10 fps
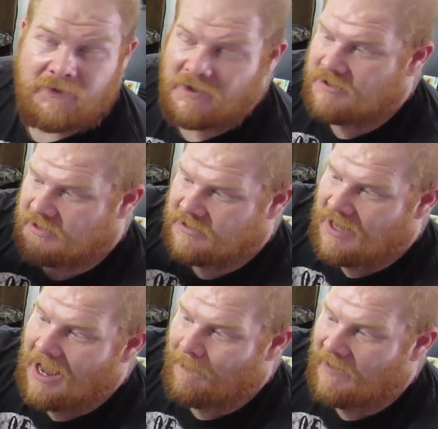than just
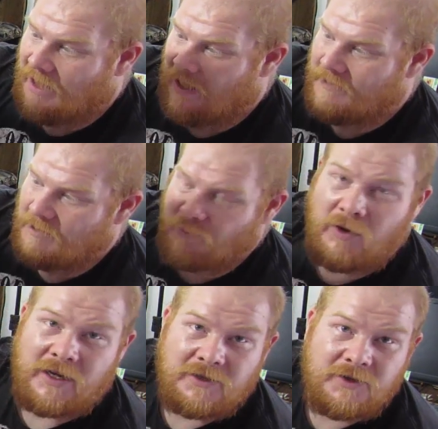topping it and then
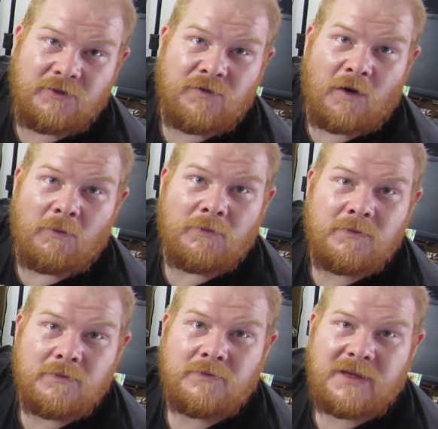putting 2 foam
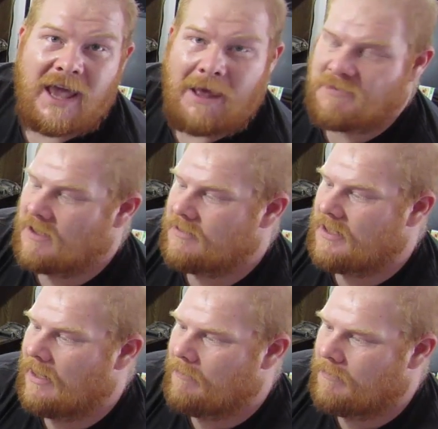caps on
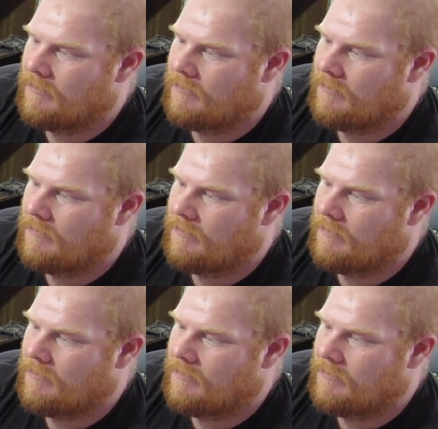top.